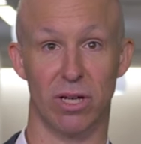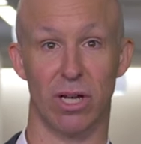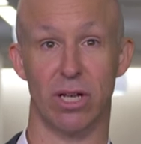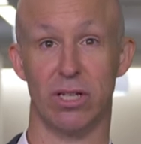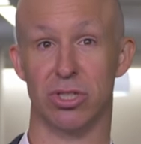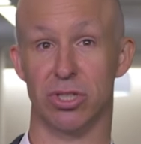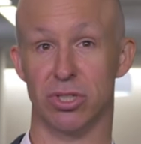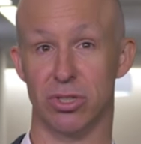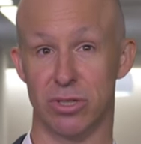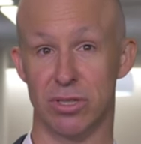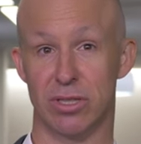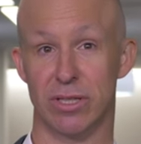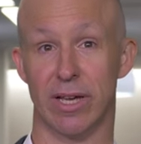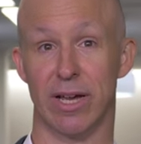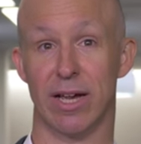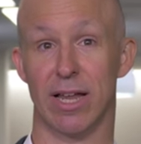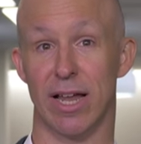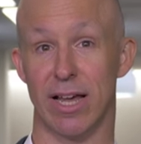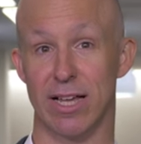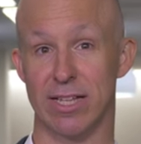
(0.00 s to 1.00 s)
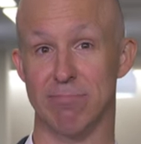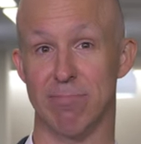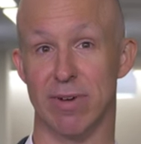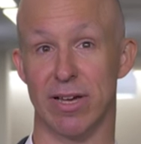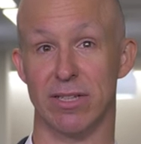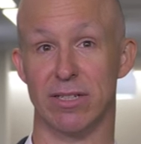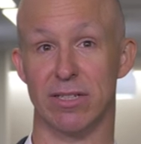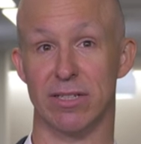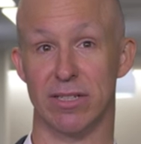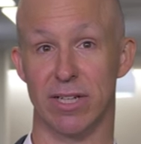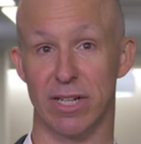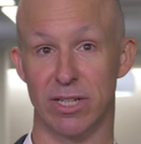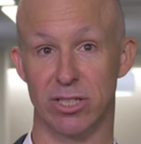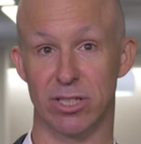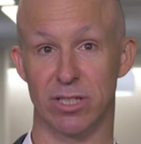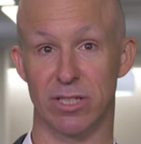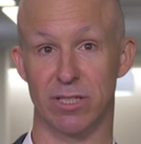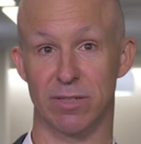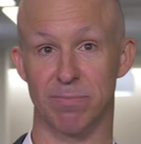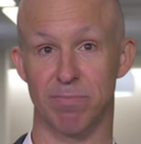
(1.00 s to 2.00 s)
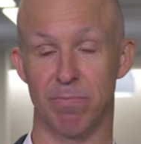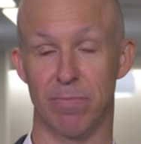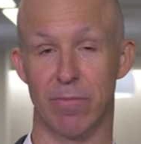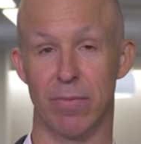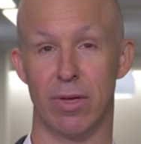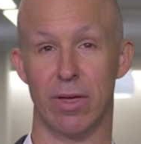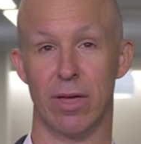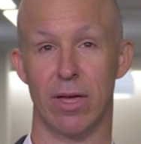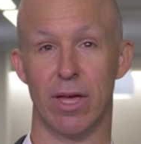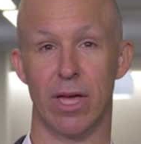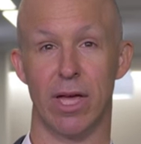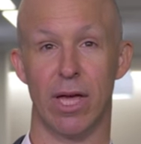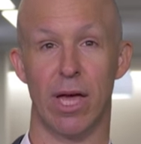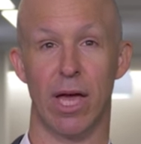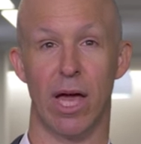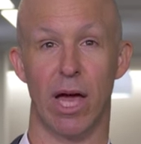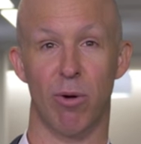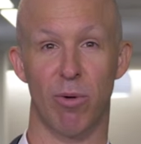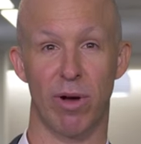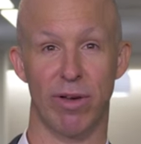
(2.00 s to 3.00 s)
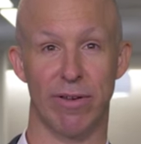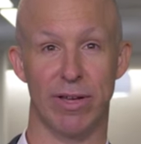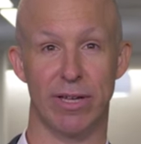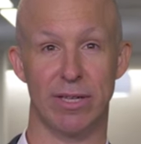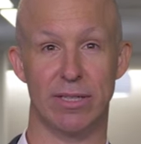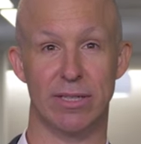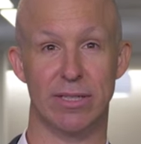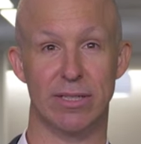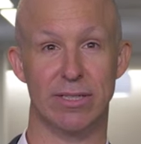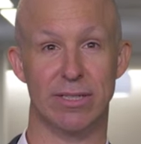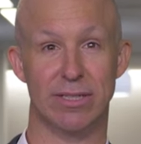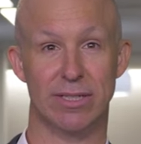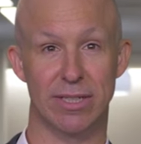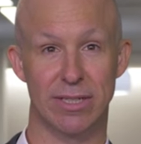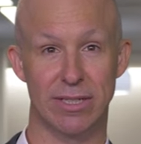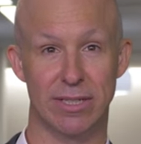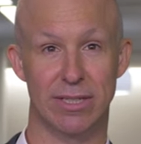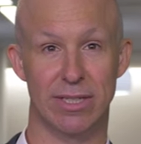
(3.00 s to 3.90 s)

and shoots their classmates and teachers. However, since